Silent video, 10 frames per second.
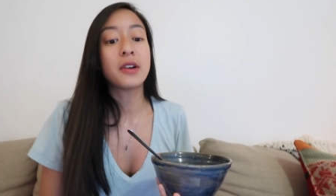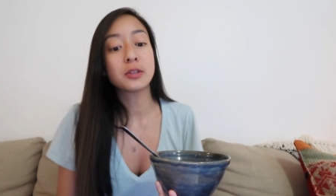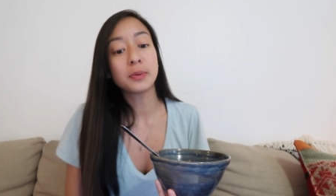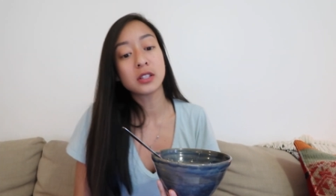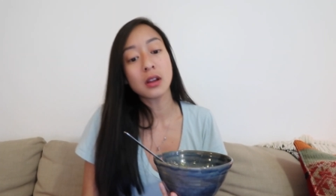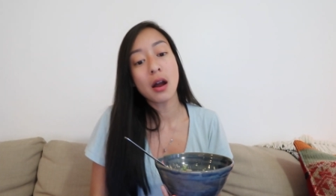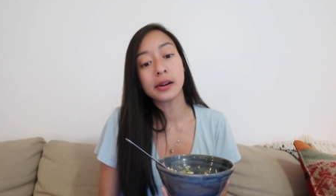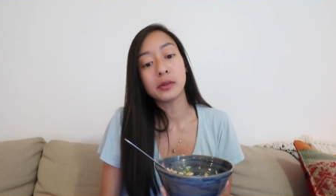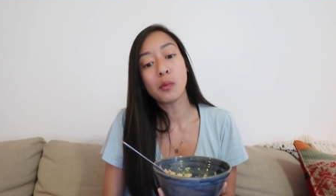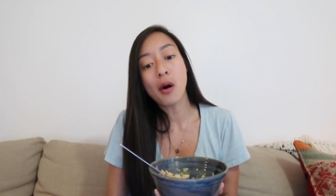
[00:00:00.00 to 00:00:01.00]
vegetable
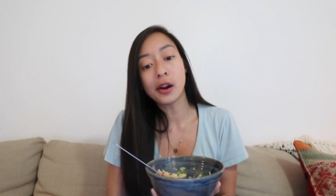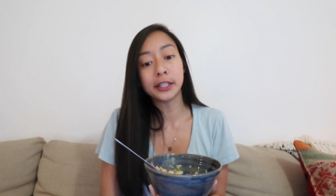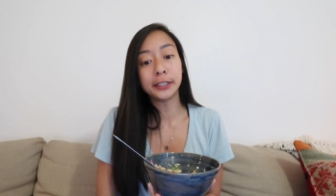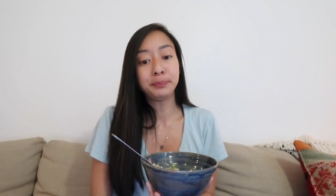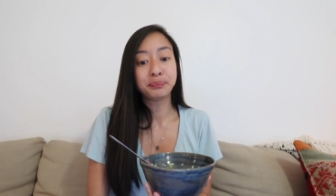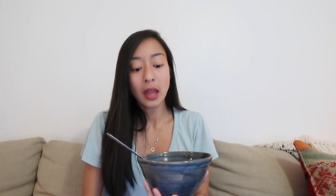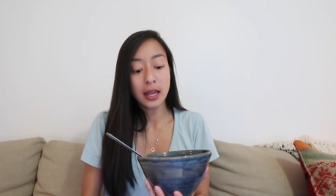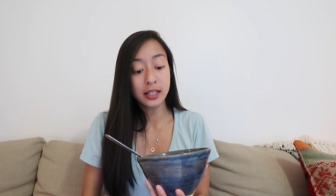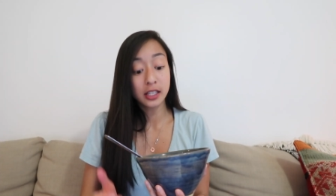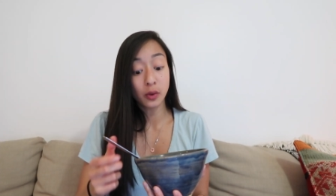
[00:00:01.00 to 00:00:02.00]
stock, water,
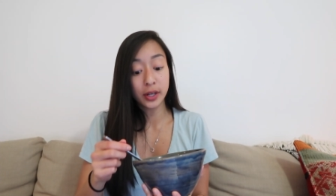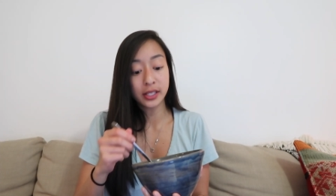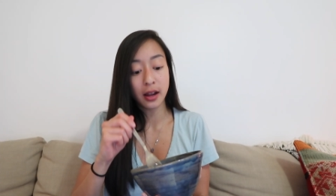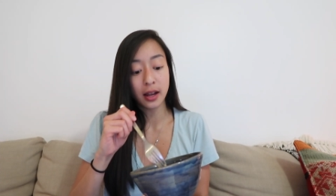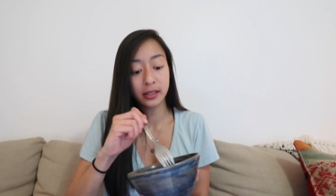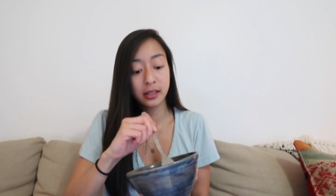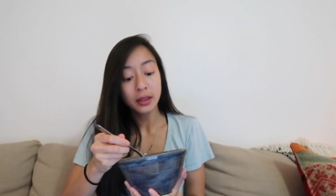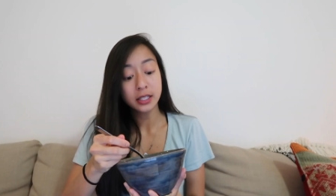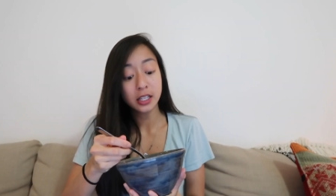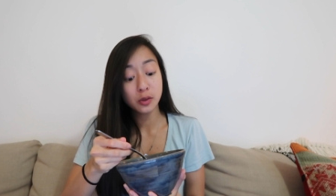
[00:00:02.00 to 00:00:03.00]
and soy sauce.
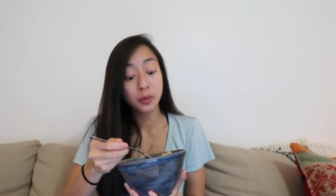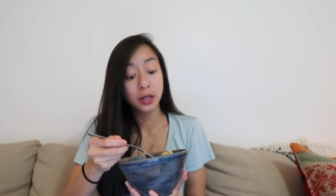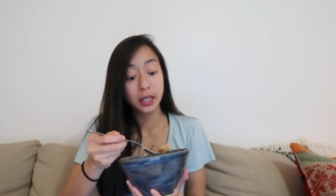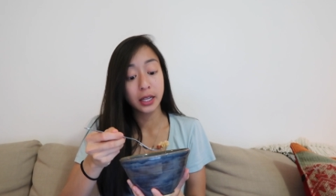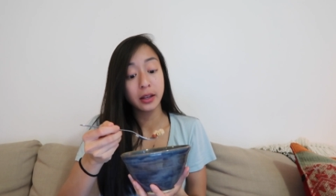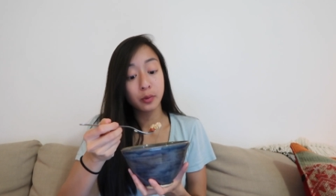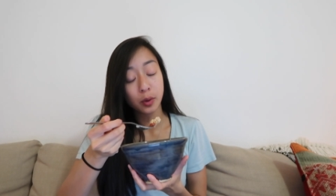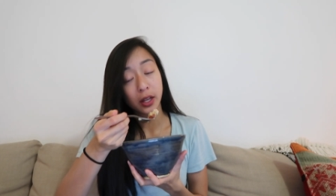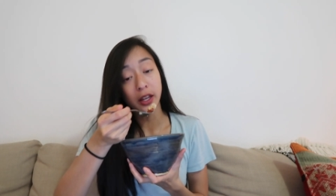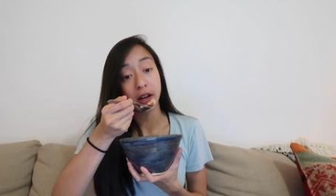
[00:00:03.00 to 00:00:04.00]
This is really,
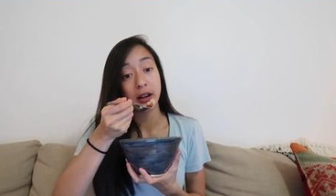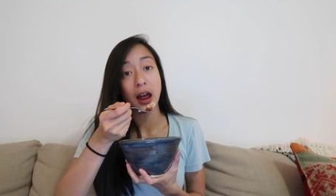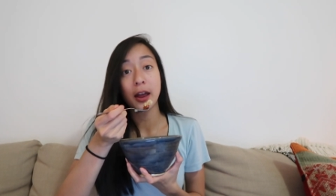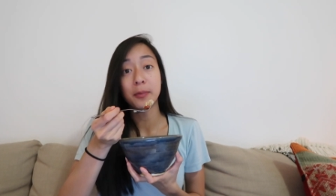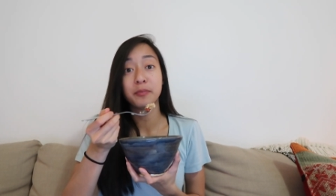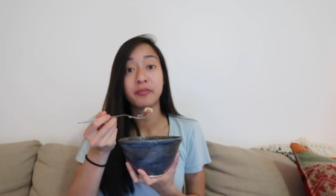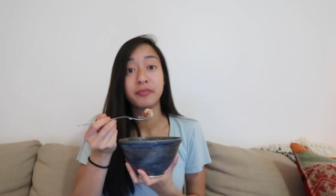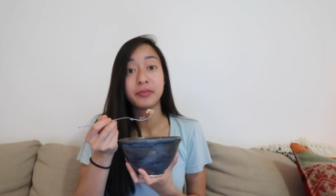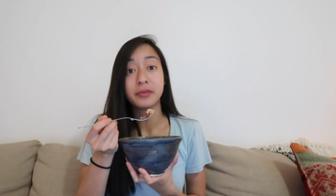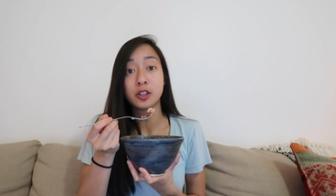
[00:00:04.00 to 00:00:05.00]
really good. I'm
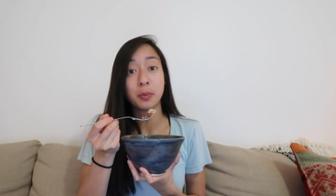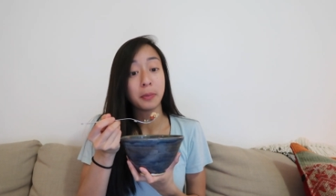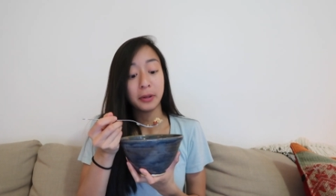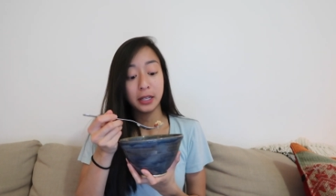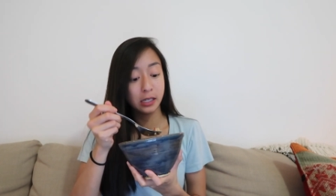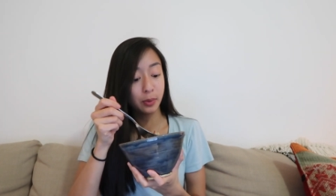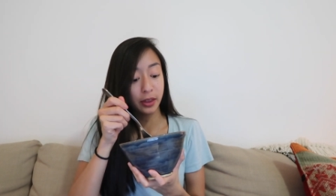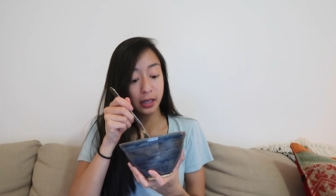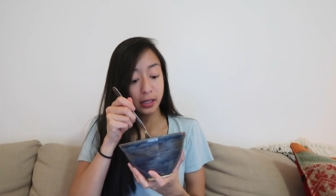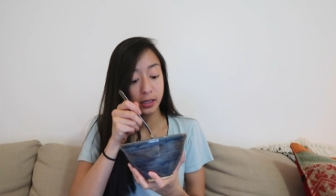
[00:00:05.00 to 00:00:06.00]
super pleased with
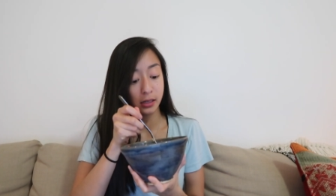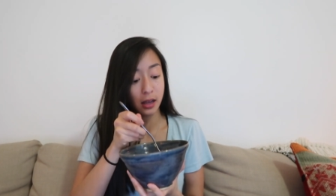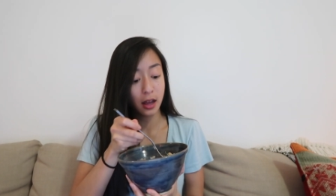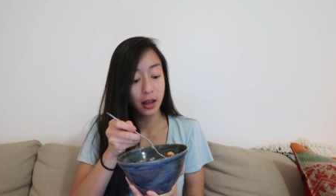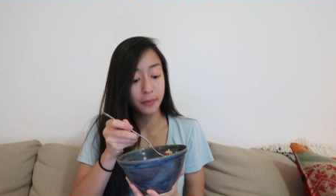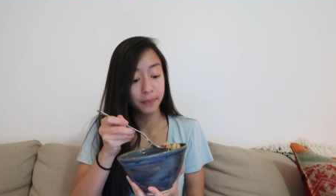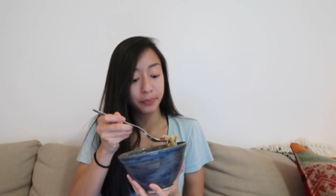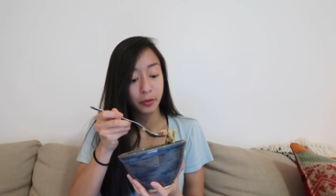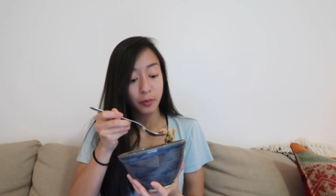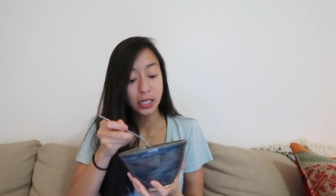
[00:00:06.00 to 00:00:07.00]
this um,
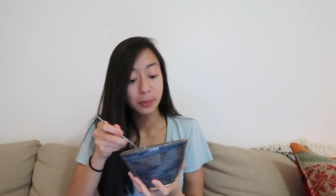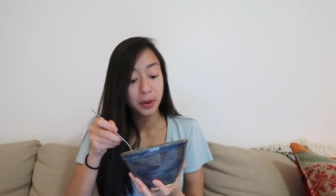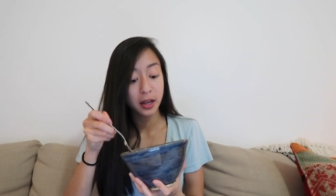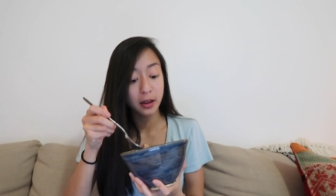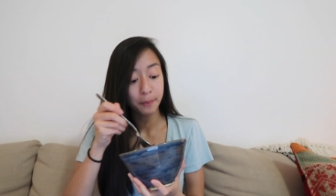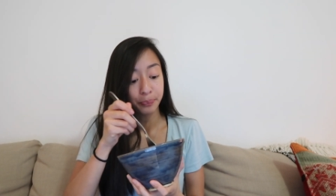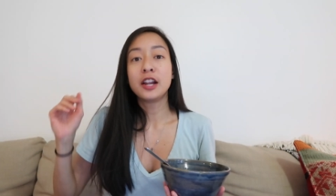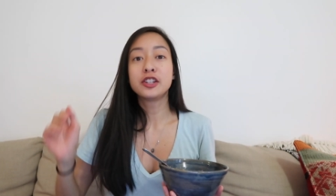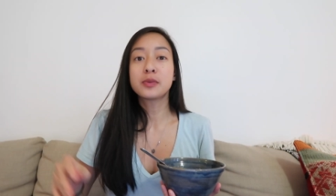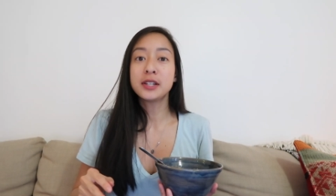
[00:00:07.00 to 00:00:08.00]
recipe.
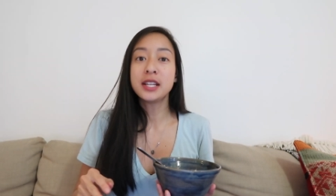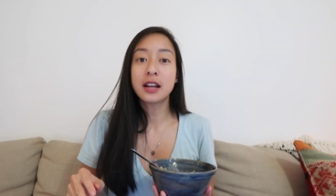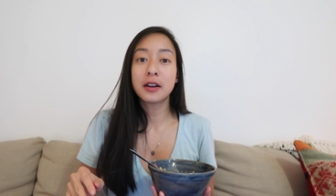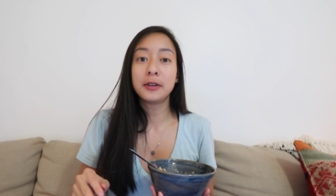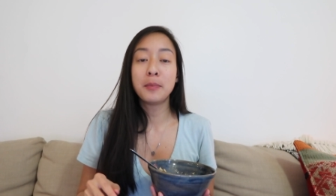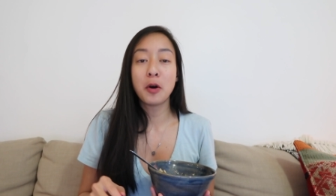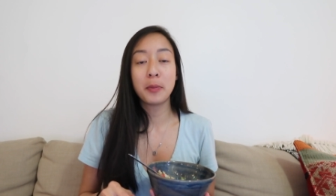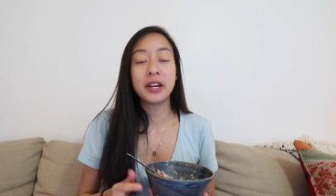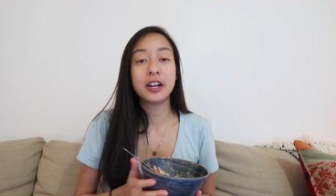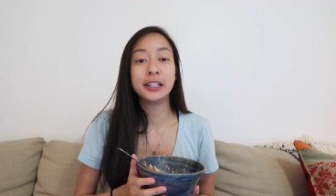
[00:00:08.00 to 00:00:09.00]
I just want to take a
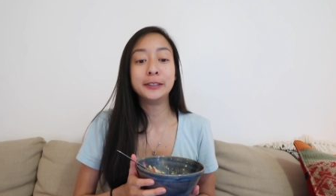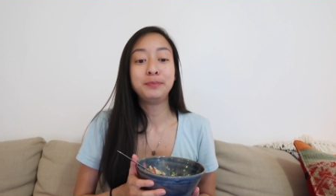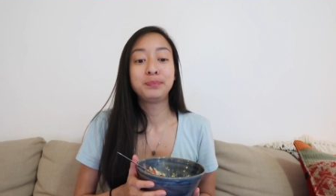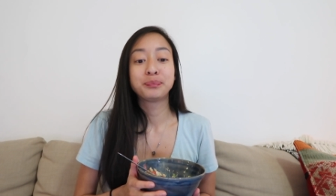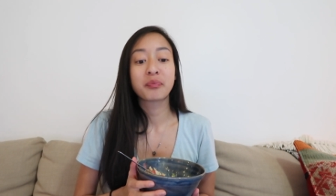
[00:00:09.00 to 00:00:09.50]
moment here